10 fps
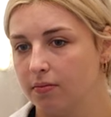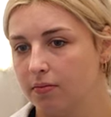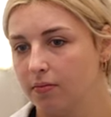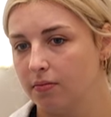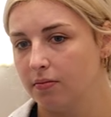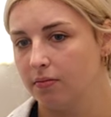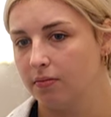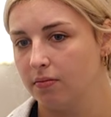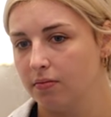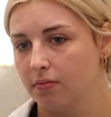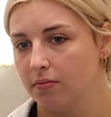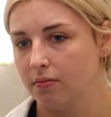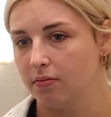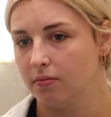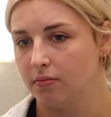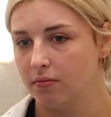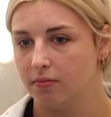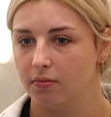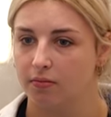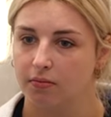
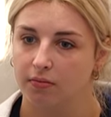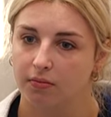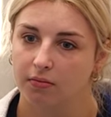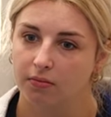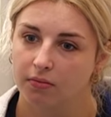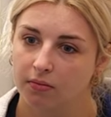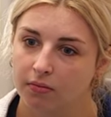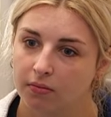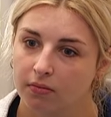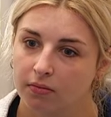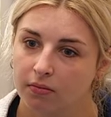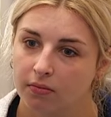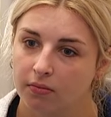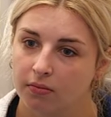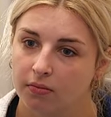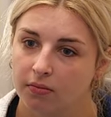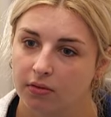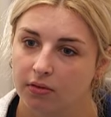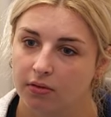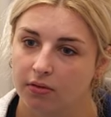
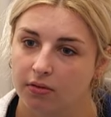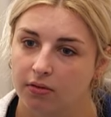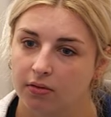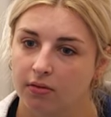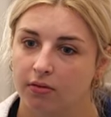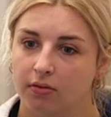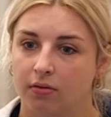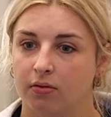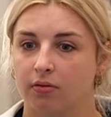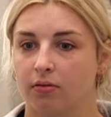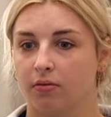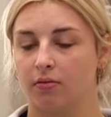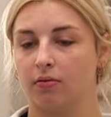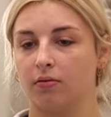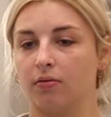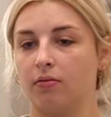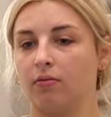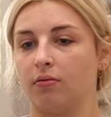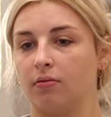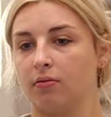
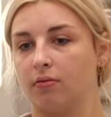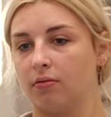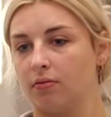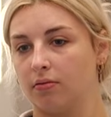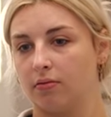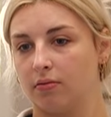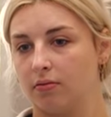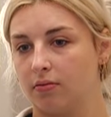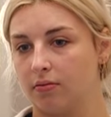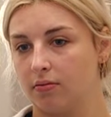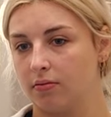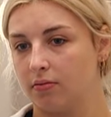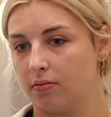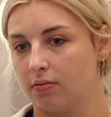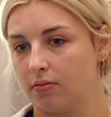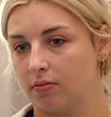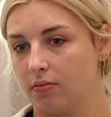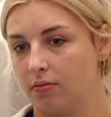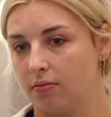This person isn't speaking.